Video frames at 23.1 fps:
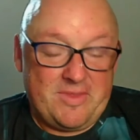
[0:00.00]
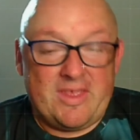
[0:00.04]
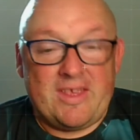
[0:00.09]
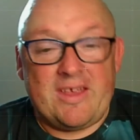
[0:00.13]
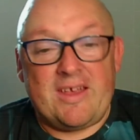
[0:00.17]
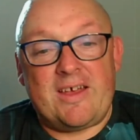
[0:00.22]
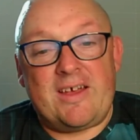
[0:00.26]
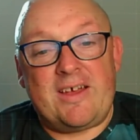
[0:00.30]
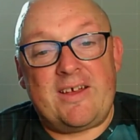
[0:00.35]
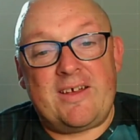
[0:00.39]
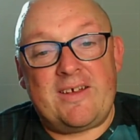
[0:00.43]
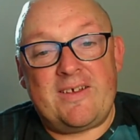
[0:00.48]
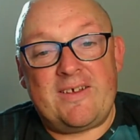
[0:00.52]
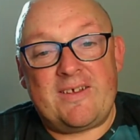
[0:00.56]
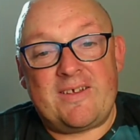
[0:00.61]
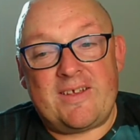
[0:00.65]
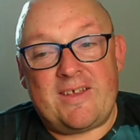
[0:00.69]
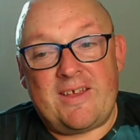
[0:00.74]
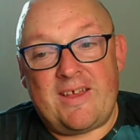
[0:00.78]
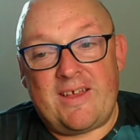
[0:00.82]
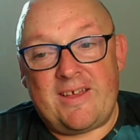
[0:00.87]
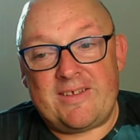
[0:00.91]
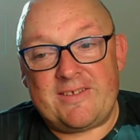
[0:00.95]

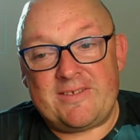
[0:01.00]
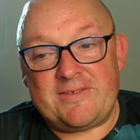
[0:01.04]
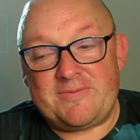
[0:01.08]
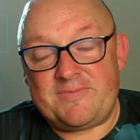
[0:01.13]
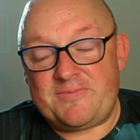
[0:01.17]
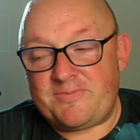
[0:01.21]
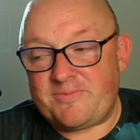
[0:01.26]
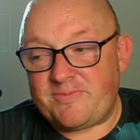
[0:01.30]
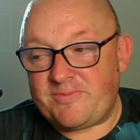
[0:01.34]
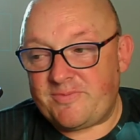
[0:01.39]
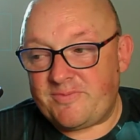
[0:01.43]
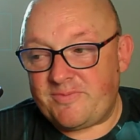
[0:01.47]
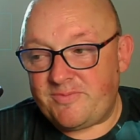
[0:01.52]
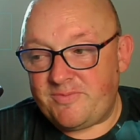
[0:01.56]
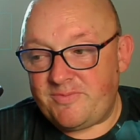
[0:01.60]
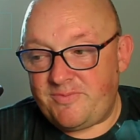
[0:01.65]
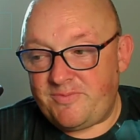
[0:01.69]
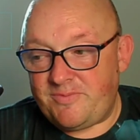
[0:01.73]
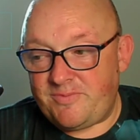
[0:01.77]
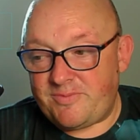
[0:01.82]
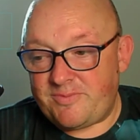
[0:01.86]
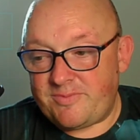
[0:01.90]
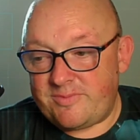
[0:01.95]

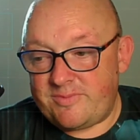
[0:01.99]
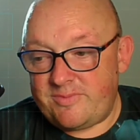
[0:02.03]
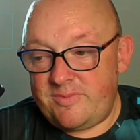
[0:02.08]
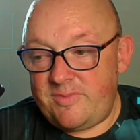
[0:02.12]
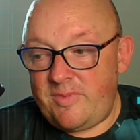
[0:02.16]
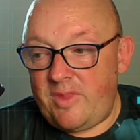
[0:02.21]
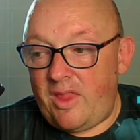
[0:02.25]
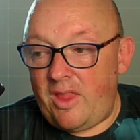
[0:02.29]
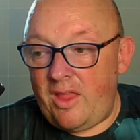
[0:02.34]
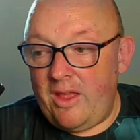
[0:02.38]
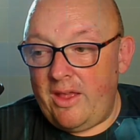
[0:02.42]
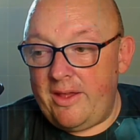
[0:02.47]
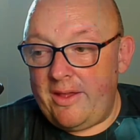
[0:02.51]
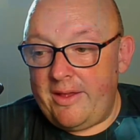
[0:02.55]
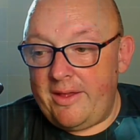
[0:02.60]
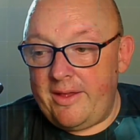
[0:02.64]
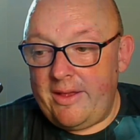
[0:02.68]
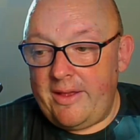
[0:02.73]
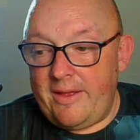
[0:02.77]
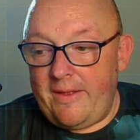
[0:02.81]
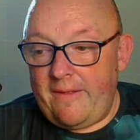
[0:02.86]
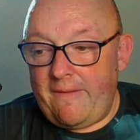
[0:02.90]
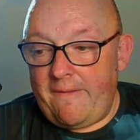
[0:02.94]

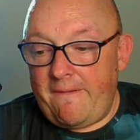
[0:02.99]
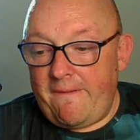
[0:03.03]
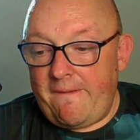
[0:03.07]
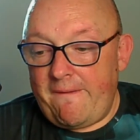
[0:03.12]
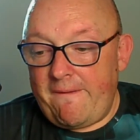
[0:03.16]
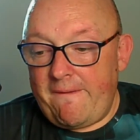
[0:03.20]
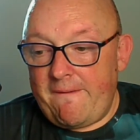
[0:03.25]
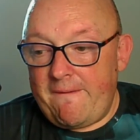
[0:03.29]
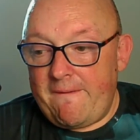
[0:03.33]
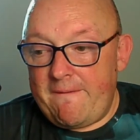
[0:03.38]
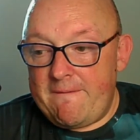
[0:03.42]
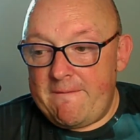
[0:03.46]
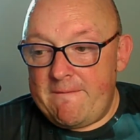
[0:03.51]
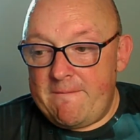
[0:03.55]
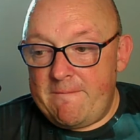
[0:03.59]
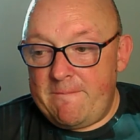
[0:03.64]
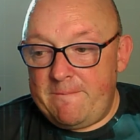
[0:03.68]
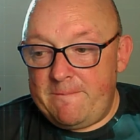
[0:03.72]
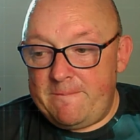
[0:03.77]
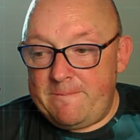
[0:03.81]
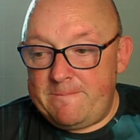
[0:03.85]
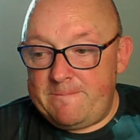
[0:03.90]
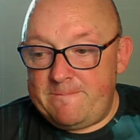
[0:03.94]

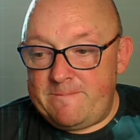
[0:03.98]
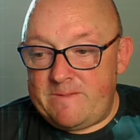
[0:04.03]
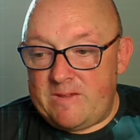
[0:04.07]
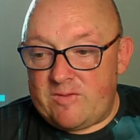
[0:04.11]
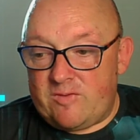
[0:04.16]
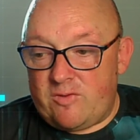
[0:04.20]
There's